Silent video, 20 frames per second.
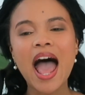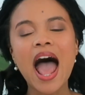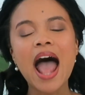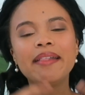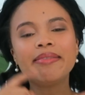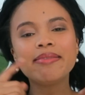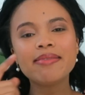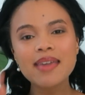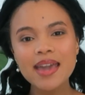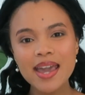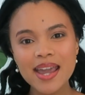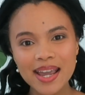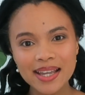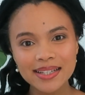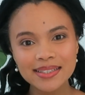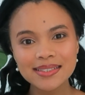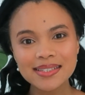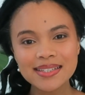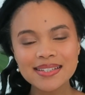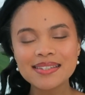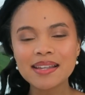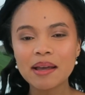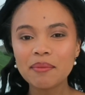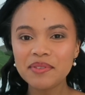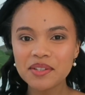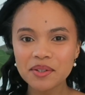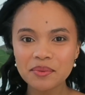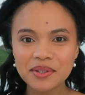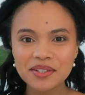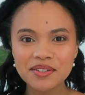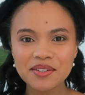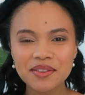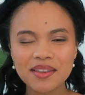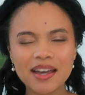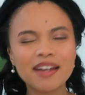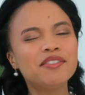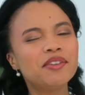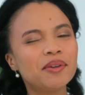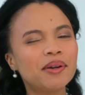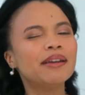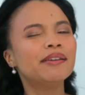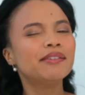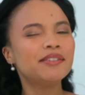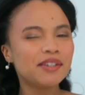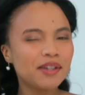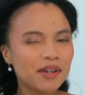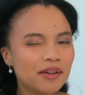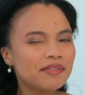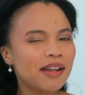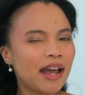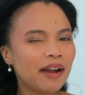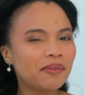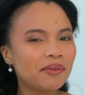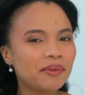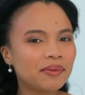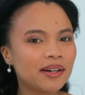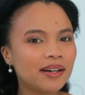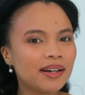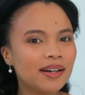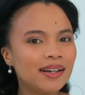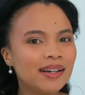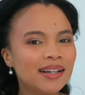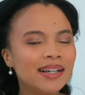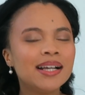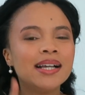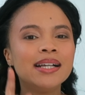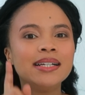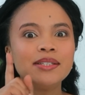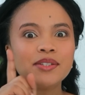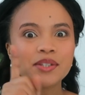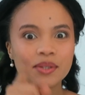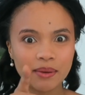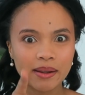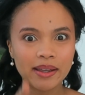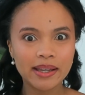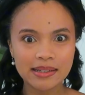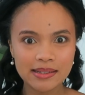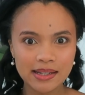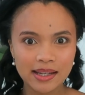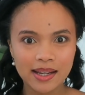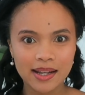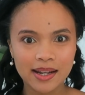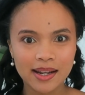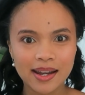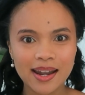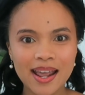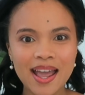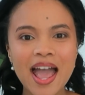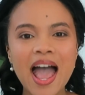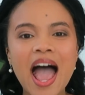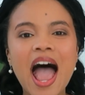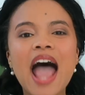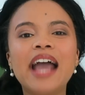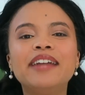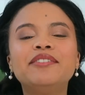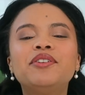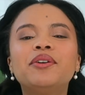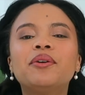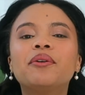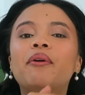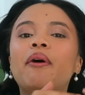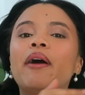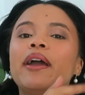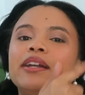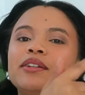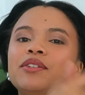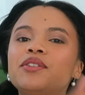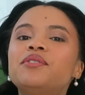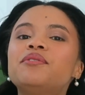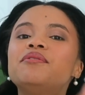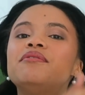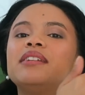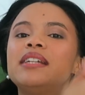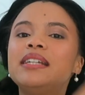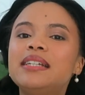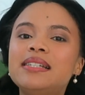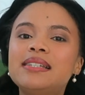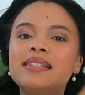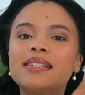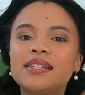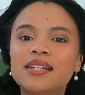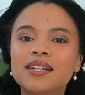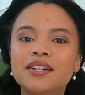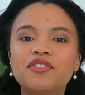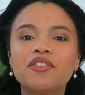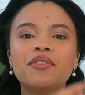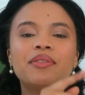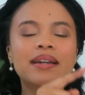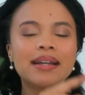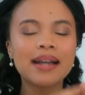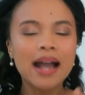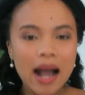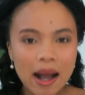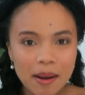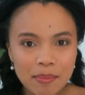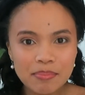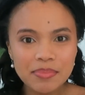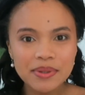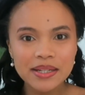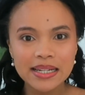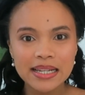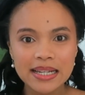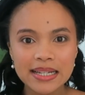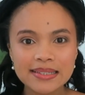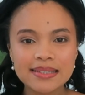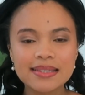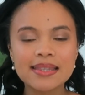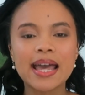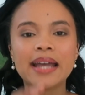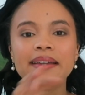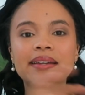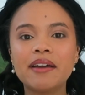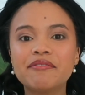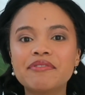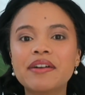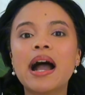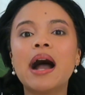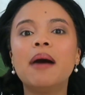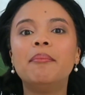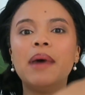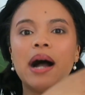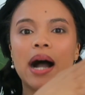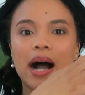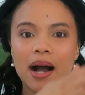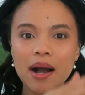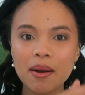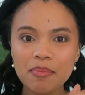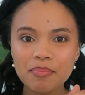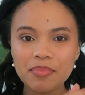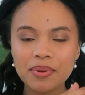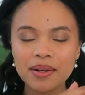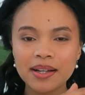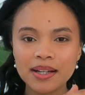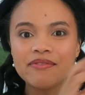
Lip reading: And then subsequent to that, you're going to go narrower to LinkedIn, and you're going to research the companies that have come up